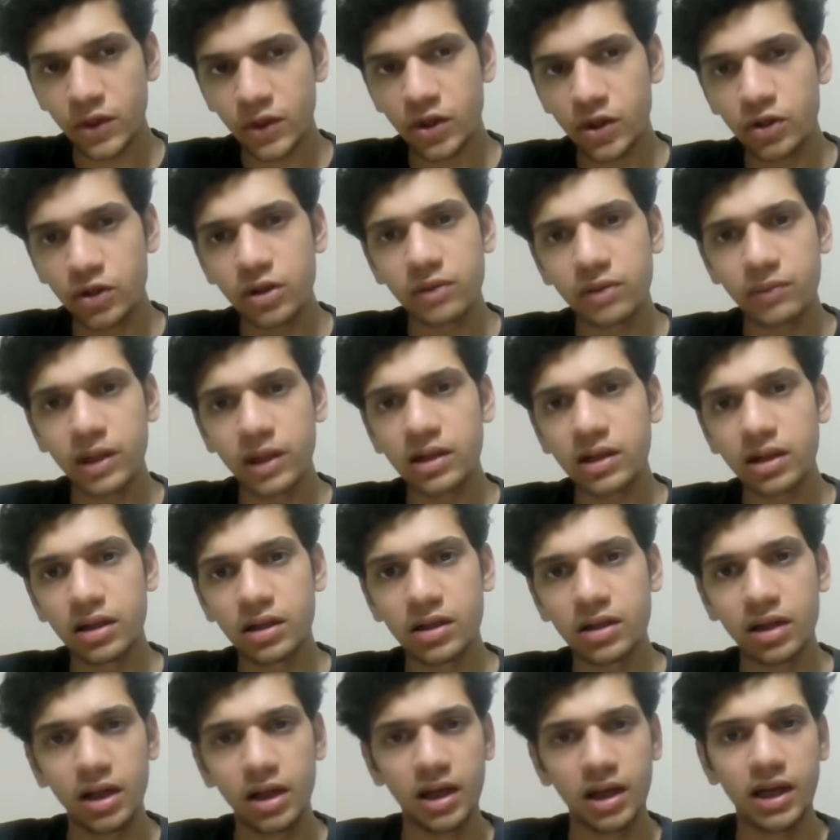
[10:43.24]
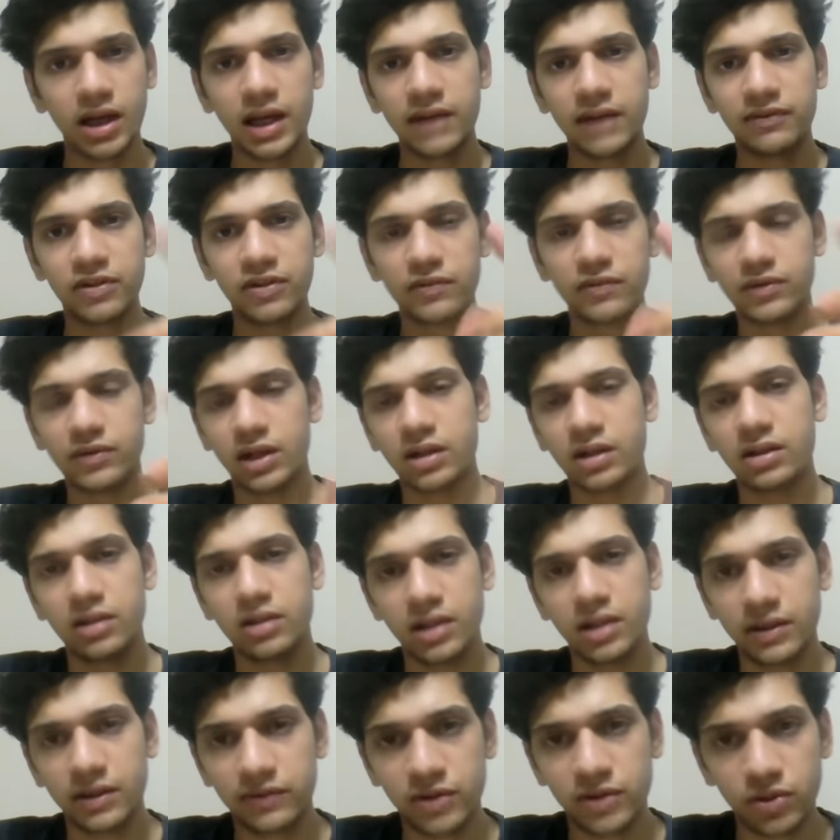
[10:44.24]
in 1 hour, if you
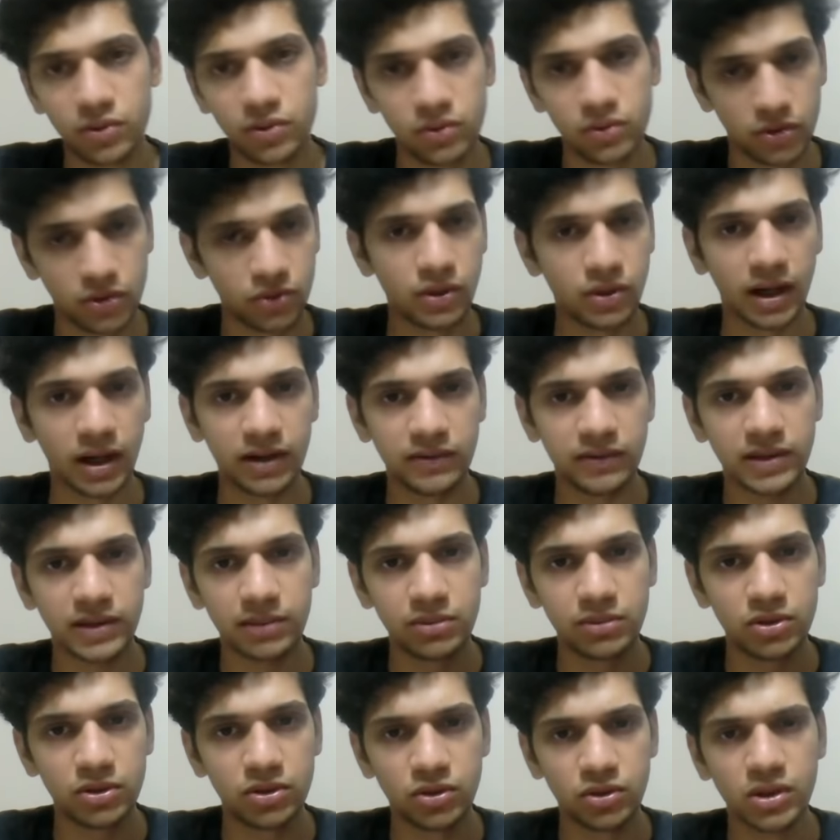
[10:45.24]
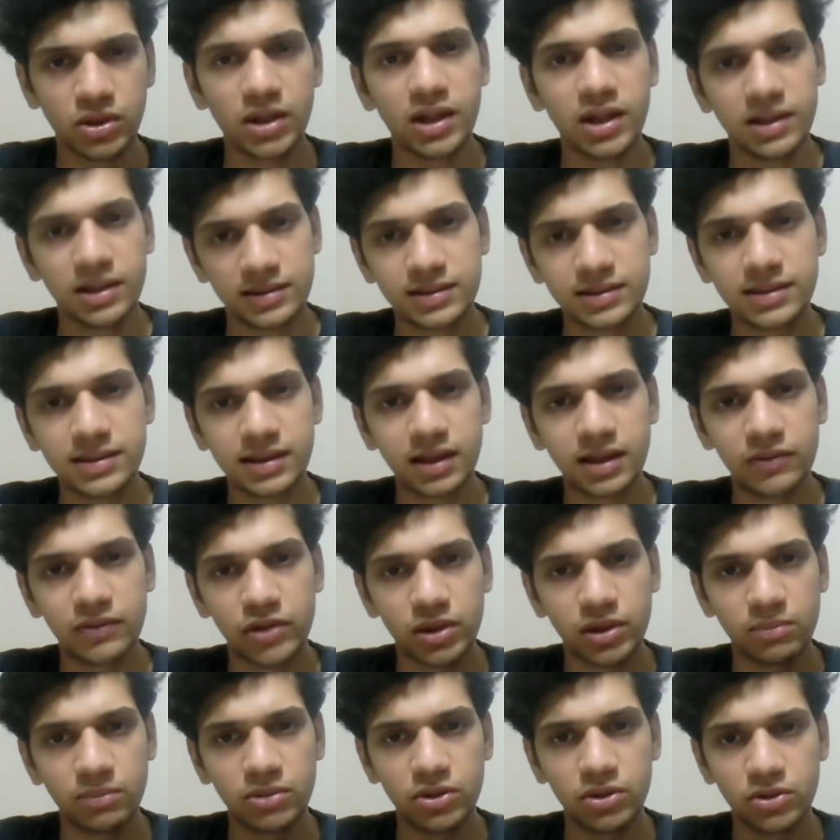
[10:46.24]
kind of come to know, this is how you
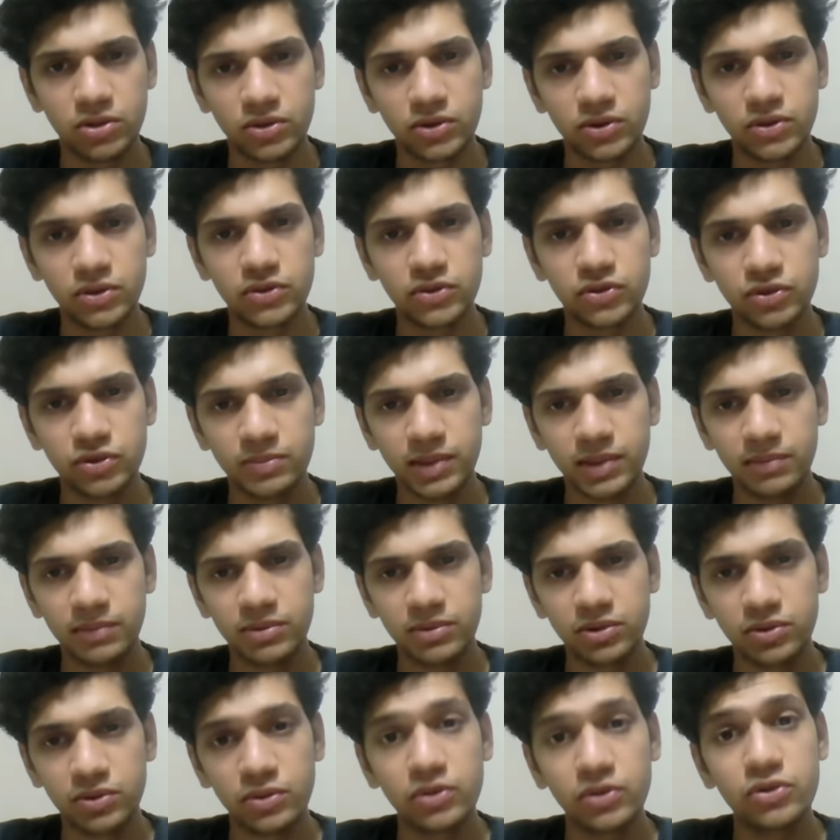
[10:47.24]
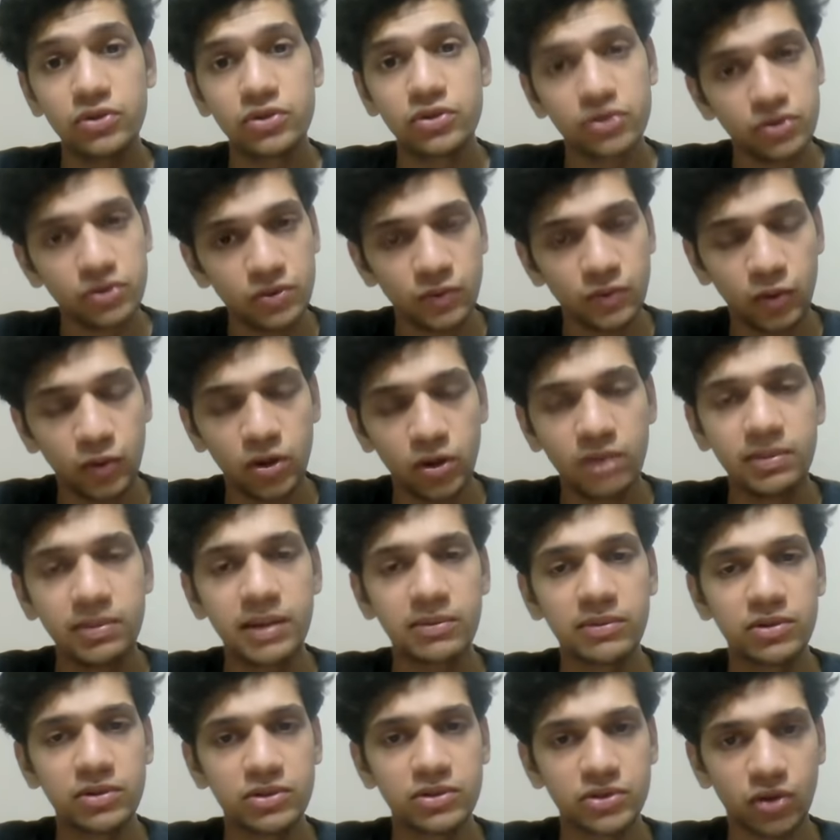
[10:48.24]
come to know, you should be able to, you wouldn't be
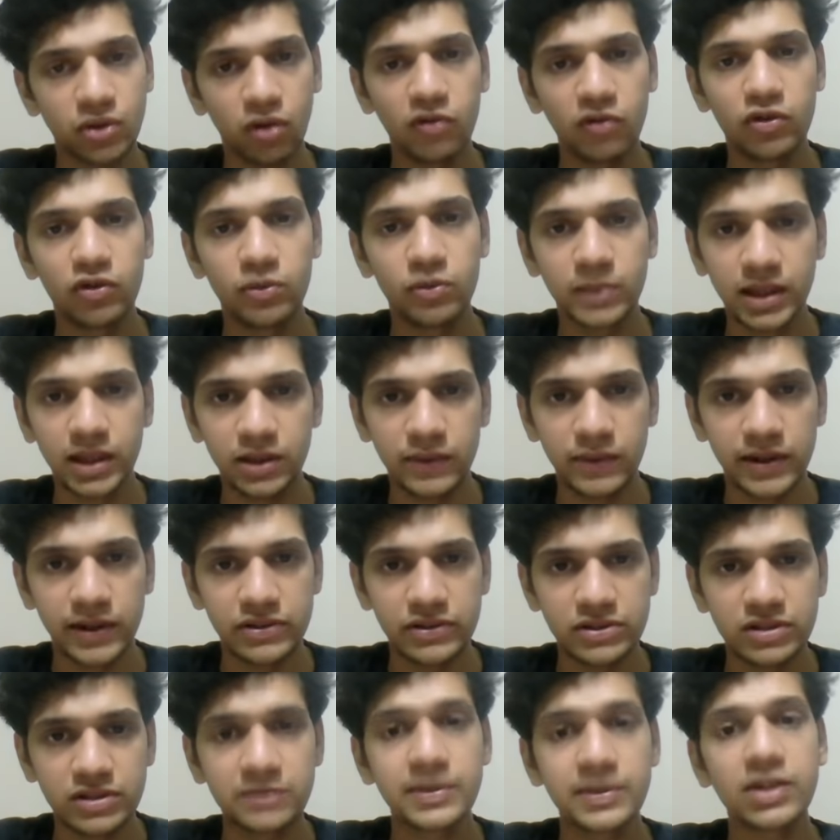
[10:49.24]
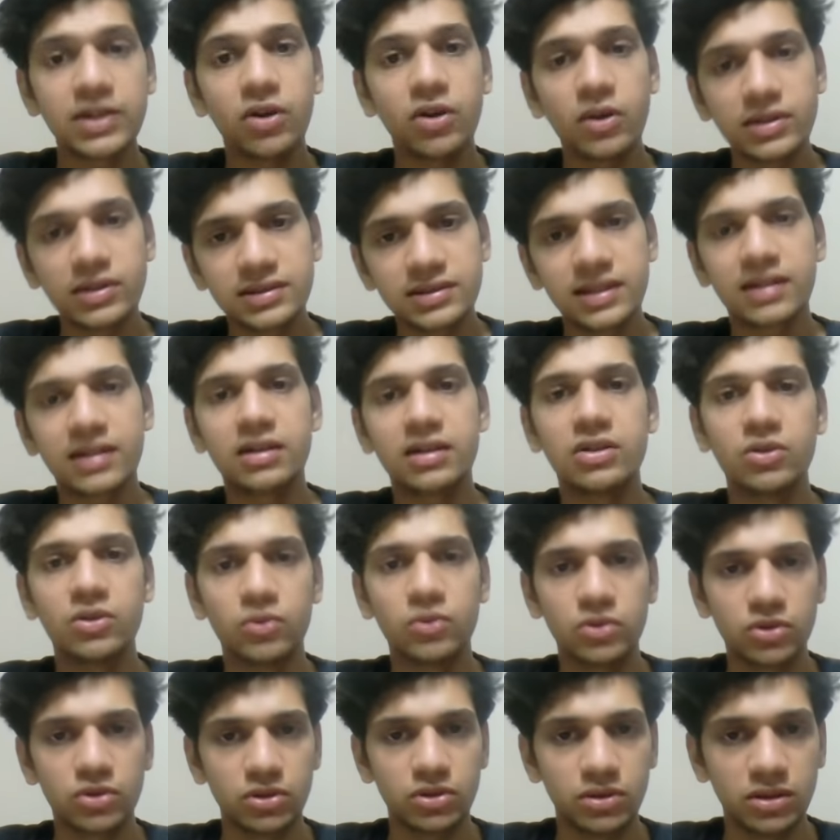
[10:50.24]
able to solve too many questions because there
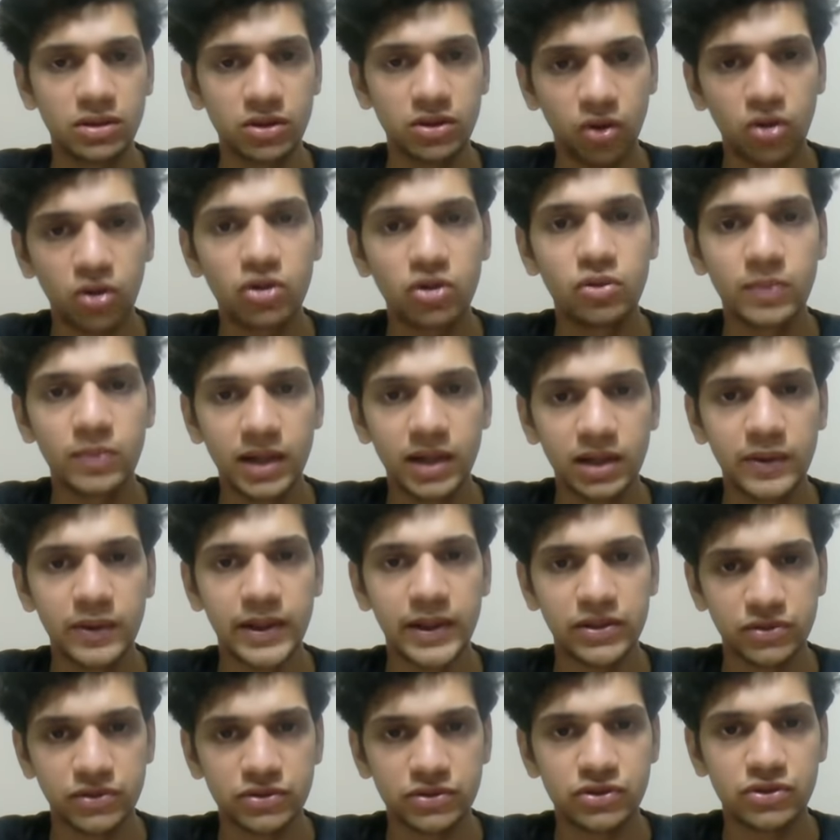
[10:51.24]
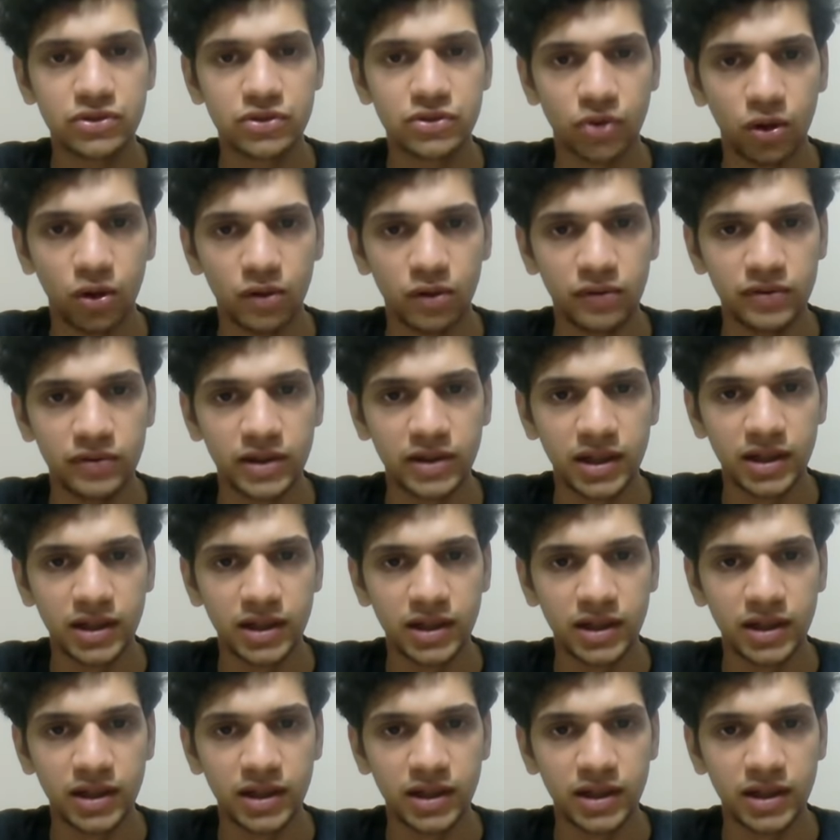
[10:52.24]
are not too many questions to solve.